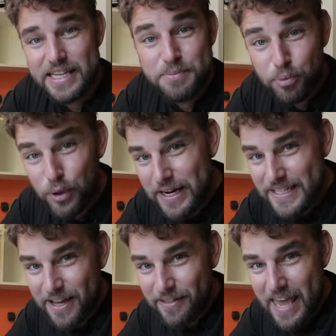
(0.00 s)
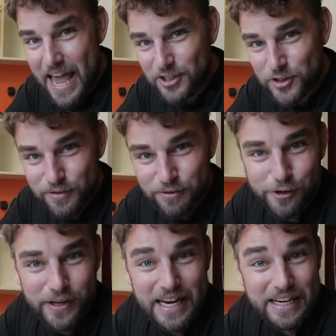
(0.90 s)
Let's break down the action
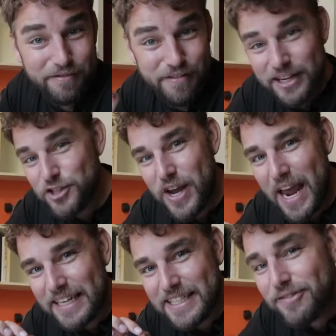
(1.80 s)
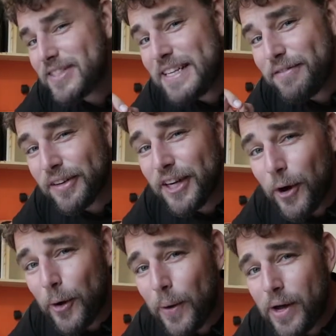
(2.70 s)
for an adventure activity
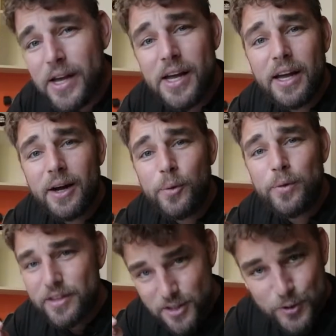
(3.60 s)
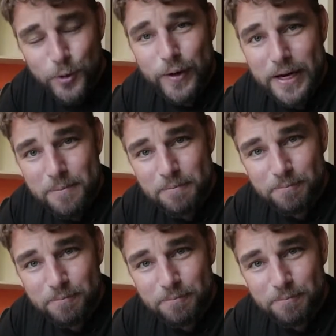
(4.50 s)
video with the story.